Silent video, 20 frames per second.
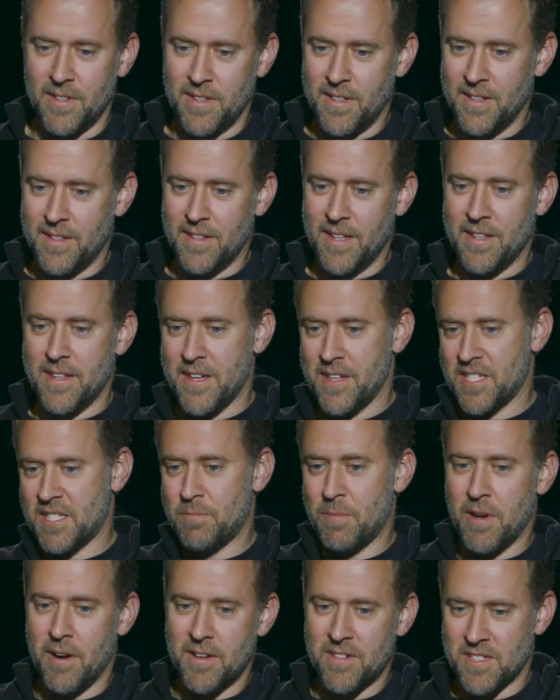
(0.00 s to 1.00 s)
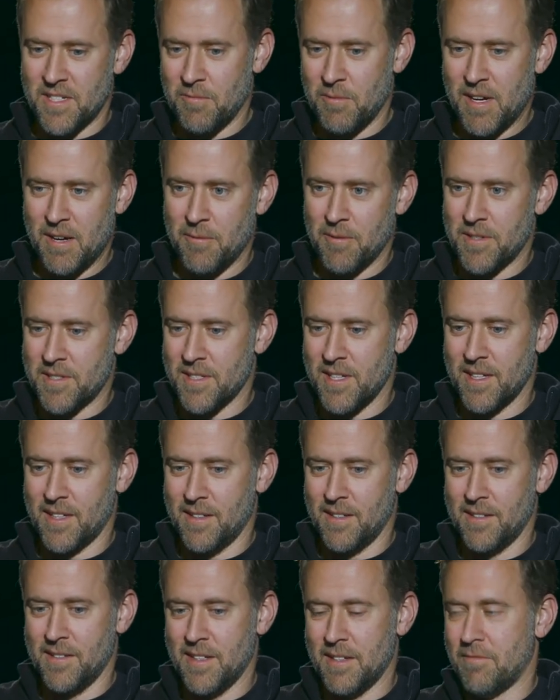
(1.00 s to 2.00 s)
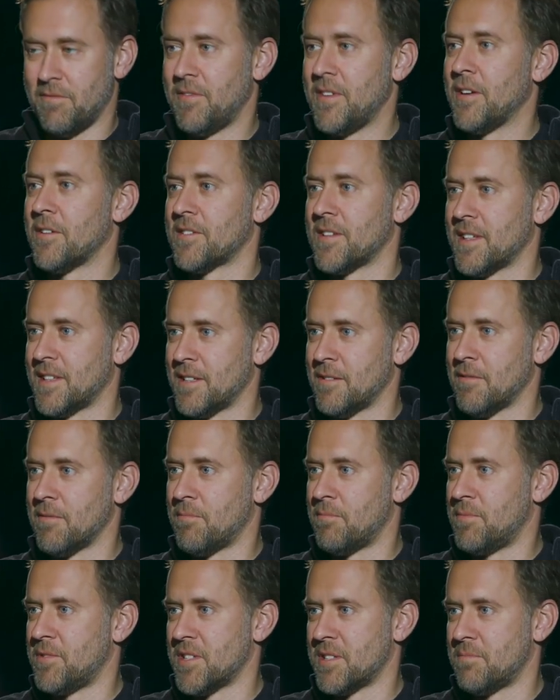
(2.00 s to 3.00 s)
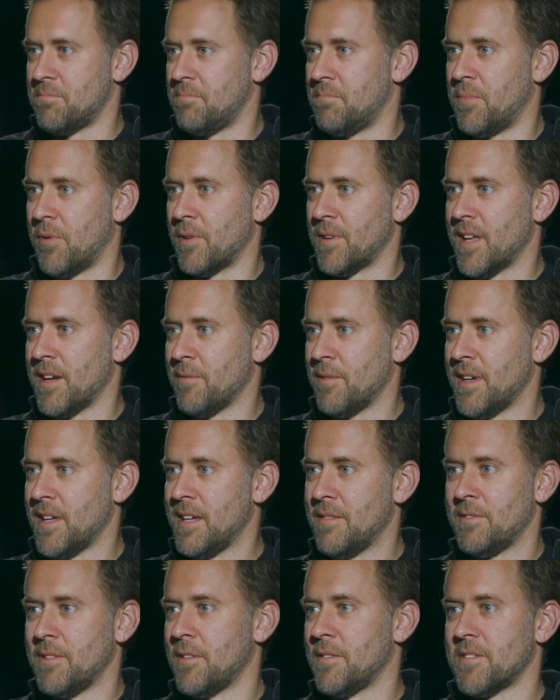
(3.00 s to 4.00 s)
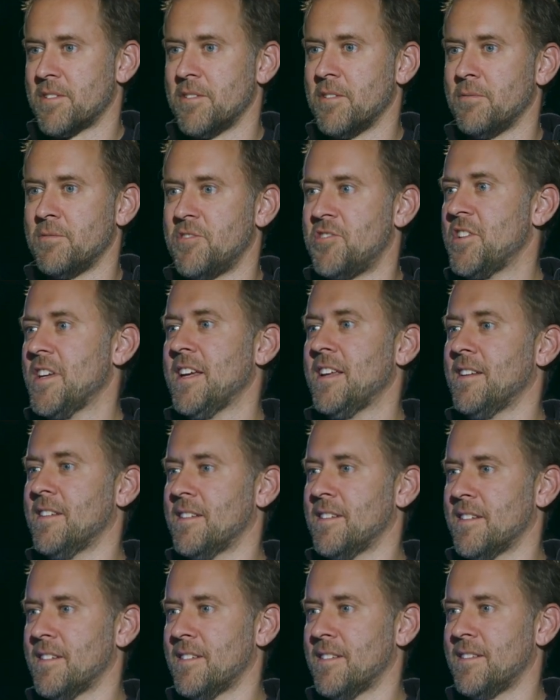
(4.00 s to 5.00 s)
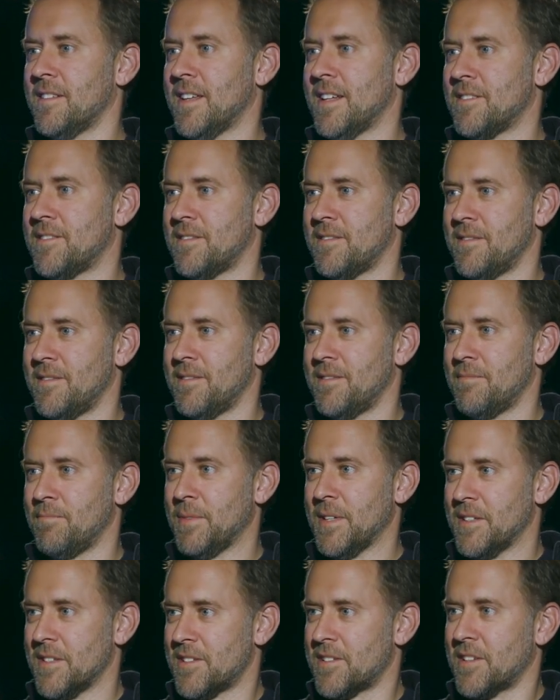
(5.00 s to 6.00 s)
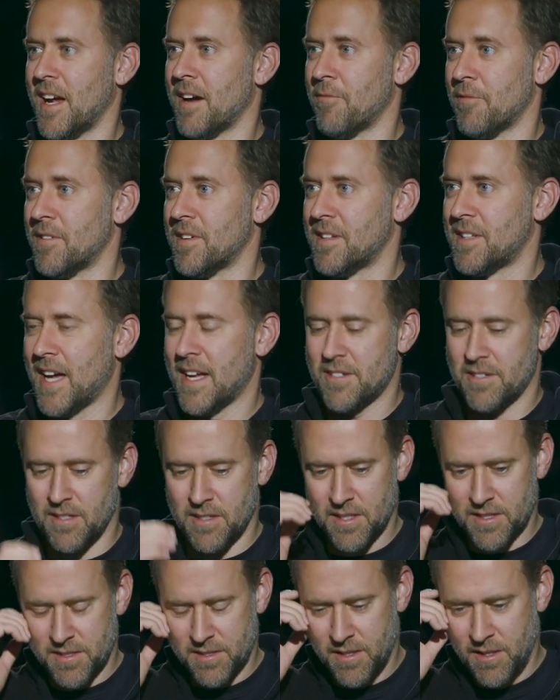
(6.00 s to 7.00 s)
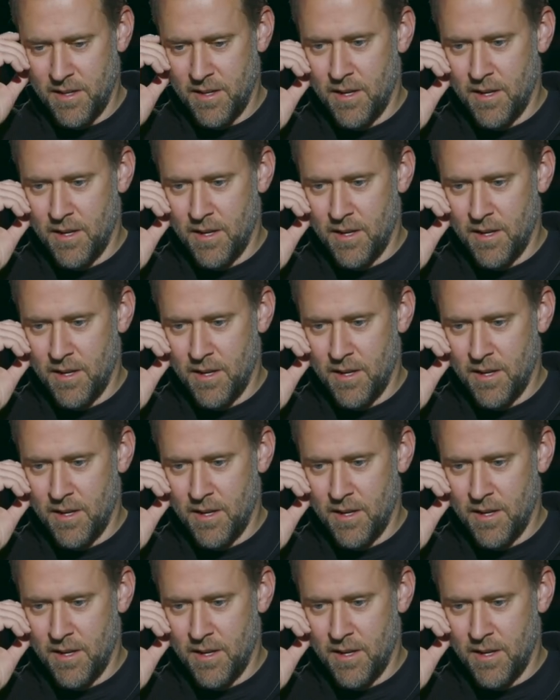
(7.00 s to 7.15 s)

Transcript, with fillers: they experience it in a way where it's like, it feels like they were just born that way, even though there's no gene that's been discovered attached to this. Yeah.